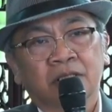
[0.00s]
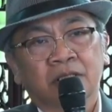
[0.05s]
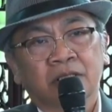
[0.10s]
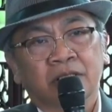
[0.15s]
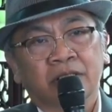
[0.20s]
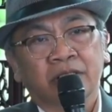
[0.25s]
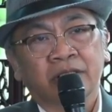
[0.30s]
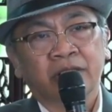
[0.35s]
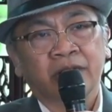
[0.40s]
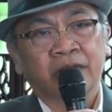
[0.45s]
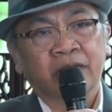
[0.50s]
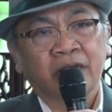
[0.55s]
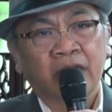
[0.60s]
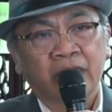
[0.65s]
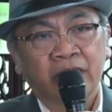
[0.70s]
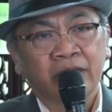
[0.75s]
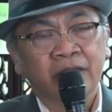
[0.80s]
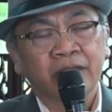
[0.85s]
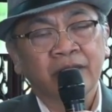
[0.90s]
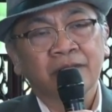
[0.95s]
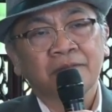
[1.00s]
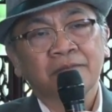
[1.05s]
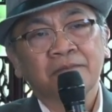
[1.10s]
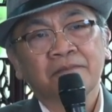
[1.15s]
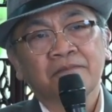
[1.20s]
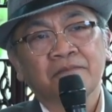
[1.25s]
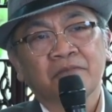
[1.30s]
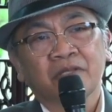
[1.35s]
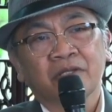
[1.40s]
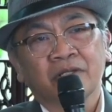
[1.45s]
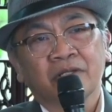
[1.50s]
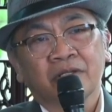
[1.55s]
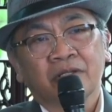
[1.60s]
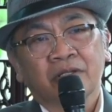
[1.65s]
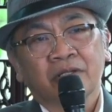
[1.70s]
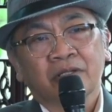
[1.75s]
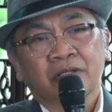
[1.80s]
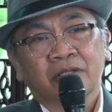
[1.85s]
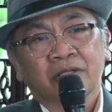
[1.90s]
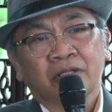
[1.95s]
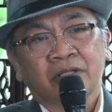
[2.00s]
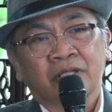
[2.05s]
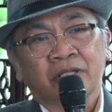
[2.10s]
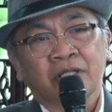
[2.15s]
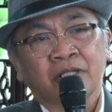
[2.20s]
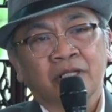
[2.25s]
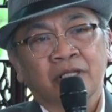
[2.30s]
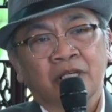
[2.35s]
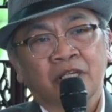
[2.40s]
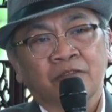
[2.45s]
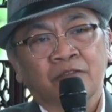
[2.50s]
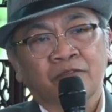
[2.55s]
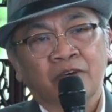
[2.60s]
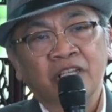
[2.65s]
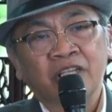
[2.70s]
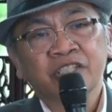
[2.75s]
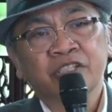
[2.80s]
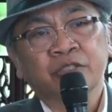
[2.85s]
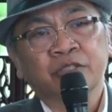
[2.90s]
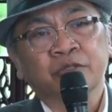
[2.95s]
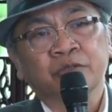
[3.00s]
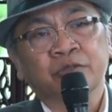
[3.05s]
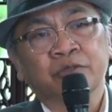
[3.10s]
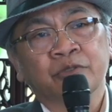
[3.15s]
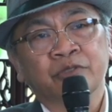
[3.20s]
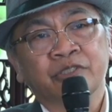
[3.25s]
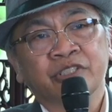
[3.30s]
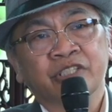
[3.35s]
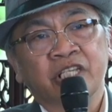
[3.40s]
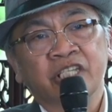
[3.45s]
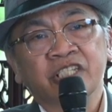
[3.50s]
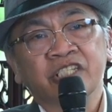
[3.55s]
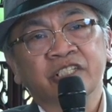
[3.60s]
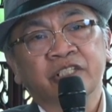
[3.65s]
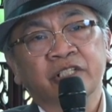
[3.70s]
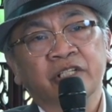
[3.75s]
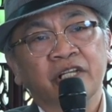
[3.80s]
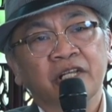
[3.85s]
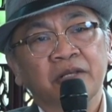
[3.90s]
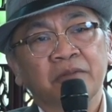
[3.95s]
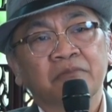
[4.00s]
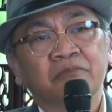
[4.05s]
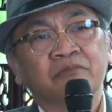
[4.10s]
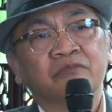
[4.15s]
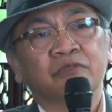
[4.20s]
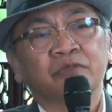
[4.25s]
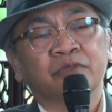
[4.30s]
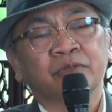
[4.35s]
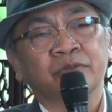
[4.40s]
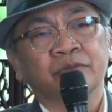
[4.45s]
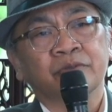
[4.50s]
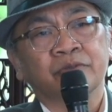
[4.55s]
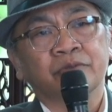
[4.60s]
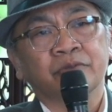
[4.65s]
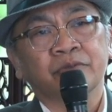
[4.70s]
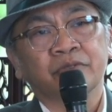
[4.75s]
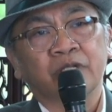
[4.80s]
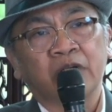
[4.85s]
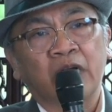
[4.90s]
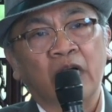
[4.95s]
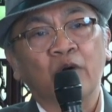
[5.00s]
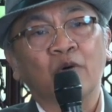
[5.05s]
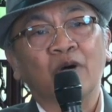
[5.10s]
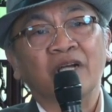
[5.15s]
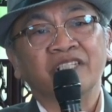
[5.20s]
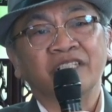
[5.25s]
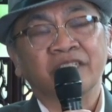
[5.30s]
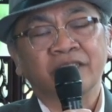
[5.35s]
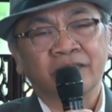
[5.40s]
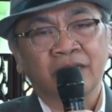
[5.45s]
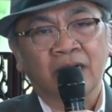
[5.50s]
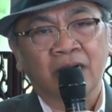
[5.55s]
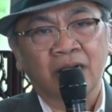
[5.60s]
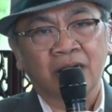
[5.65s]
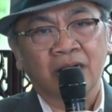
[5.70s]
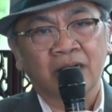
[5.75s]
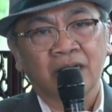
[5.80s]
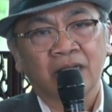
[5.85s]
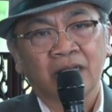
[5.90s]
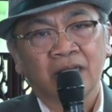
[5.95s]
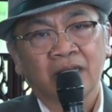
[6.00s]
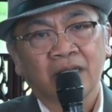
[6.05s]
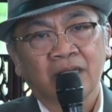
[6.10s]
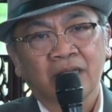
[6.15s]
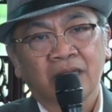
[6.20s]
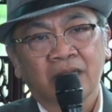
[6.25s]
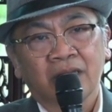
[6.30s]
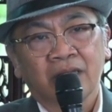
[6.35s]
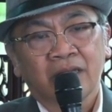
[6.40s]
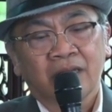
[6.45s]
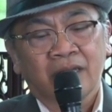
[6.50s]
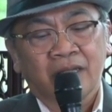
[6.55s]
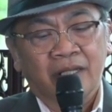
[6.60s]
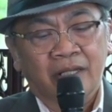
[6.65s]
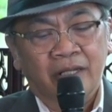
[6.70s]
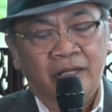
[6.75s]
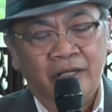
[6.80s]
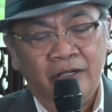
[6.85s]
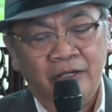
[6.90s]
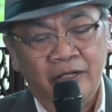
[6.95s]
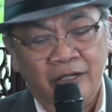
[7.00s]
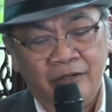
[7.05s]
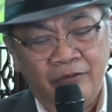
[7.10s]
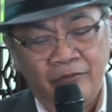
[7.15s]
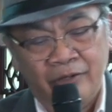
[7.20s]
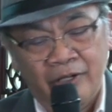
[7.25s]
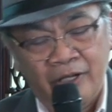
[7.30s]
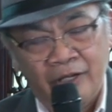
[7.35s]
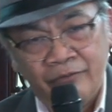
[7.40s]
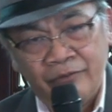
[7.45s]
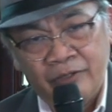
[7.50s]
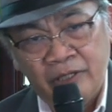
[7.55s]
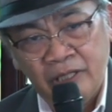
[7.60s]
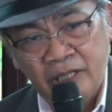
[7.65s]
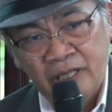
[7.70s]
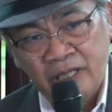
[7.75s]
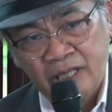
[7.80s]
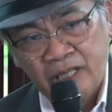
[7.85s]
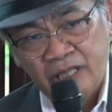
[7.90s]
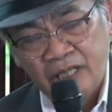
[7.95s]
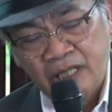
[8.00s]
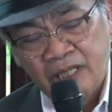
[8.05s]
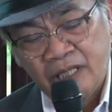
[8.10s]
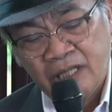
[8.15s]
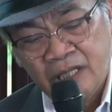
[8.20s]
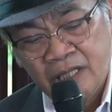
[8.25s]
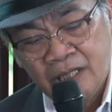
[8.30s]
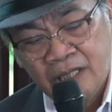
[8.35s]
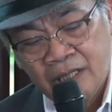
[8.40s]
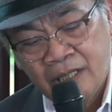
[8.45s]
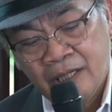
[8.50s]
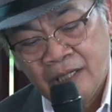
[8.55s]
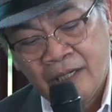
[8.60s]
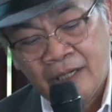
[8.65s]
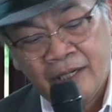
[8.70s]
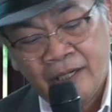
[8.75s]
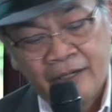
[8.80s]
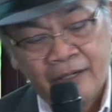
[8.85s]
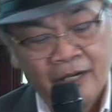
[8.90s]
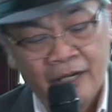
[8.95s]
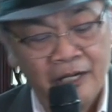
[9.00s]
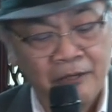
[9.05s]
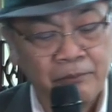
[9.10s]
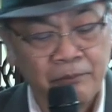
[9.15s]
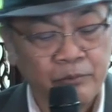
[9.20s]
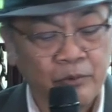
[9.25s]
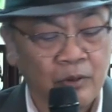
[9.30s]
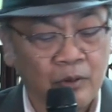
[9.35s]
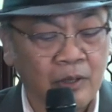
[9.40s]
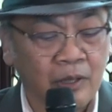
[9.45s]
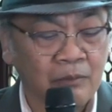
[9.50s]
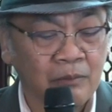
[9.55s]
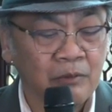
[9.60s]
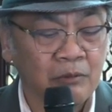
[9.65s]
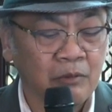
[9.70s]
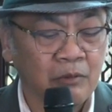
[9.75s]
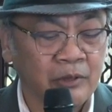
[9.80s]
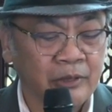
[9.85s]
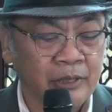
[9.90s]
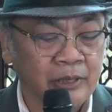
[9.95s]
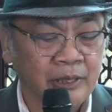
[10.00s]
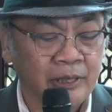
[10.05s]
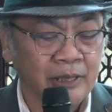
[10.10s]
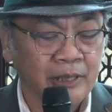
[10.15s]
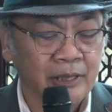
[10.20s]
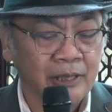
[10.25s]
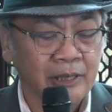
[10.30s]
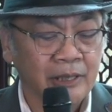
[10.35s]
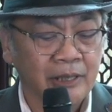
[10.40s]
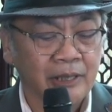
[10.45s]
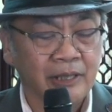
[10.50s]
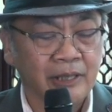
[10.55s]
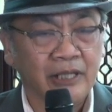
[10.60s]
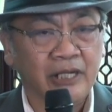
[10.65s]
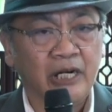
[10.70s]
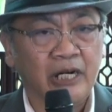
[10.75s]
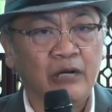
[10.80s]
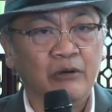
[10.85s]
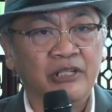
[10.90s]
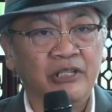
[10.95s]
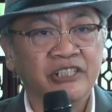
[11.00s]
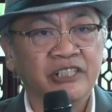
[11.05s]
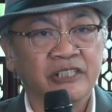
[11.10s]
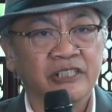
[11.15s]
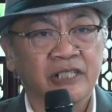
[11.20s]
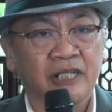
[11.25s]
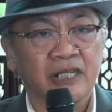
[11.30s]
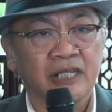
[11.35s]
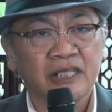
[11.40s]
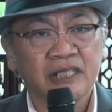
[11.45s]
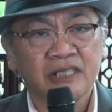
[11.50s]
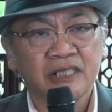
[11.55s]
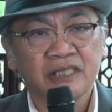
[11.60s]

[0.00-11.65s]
in DKI, he advised to change the name to Nawacita. And then we have the 9 program about the Nawacita.